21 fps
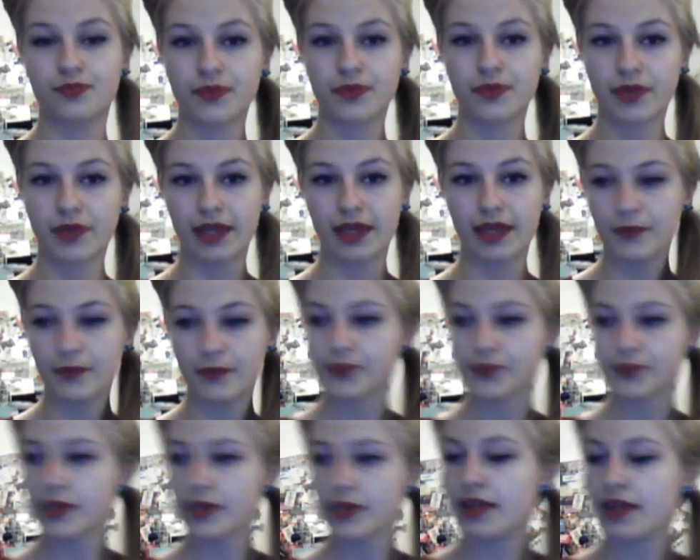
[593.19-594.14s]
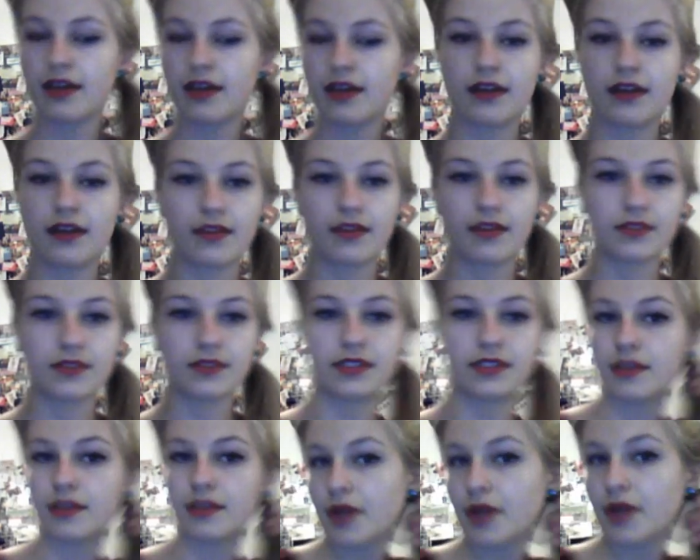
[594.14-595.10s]
Like that. This is
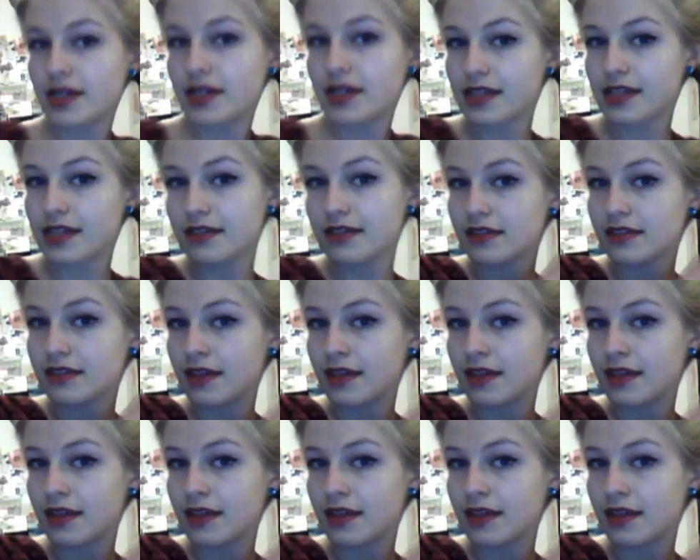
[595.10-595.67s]
in the ponytail.